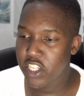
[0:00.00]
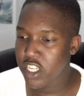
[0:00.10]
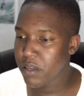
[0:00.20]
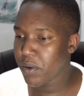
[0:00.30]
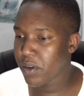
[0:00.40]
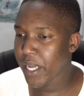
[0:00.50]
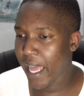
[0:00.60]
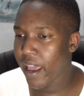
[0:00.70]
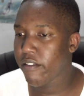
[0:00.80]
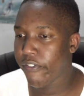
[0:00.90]
cheap, you know,
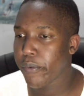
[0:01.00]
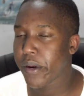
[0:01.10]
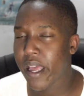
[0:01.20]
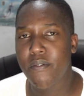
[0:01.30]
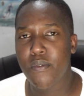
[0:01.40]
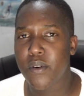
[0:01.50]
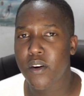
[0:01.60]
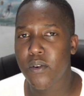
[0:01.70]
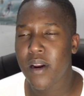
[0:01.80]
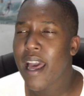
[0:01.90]
canned food. Canned food can
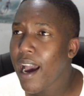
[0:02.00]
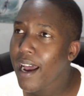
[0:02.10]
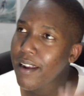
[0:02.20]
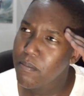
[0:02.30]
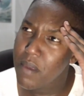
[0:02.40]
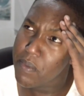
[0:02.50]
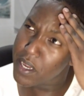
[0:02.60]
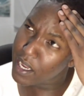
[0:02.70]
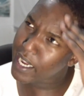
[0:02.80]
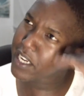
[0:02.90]
go, maybe you
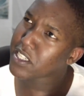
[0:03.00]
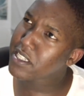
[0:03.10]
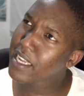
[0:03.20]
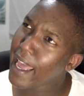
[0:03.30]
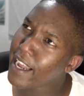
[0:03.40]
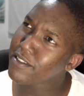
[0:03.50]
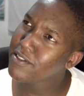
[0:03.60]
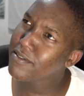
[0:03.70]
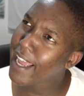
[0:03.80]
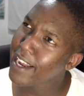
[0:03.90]
get like a canned,
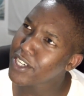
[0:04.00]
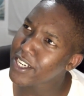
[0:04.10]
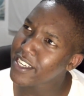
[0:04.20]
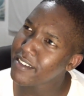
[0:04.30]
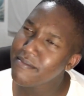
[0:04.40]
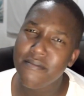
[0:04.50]
canned turkey,